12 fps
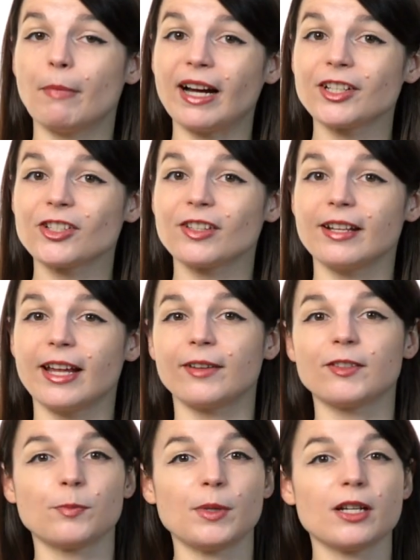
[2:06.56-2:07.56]
Match the native
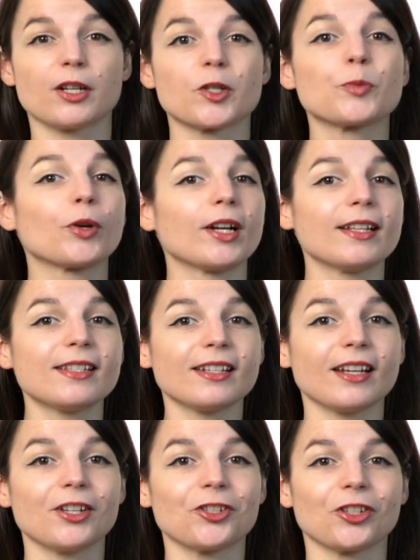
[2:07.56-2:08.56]
speaker's
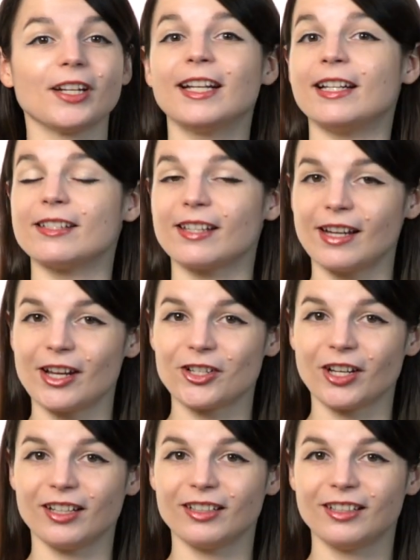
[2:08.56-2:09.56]
pronunciation and
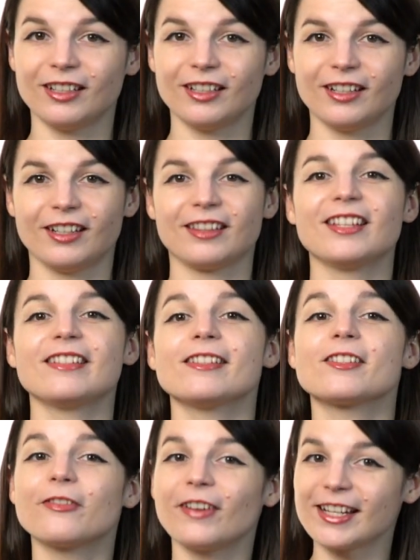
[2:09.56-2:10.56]
intonation. This is
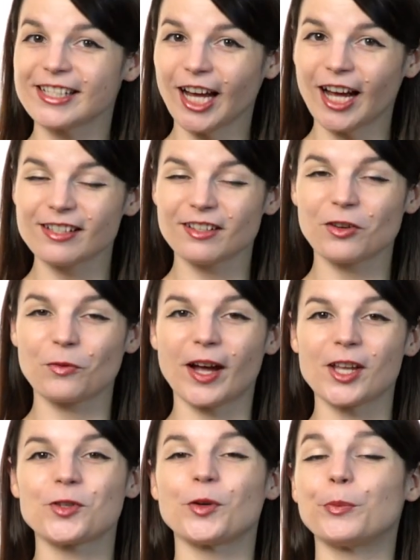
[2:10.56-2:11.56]
a fantastic
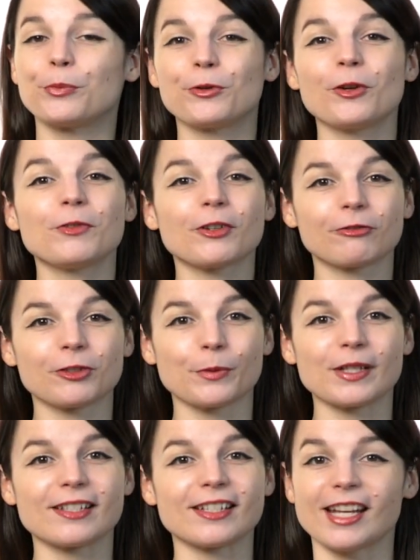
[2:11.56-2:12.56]
way to improve your
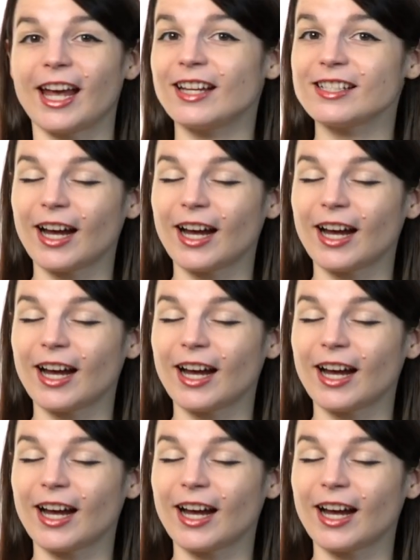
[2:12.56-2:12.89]
fluency and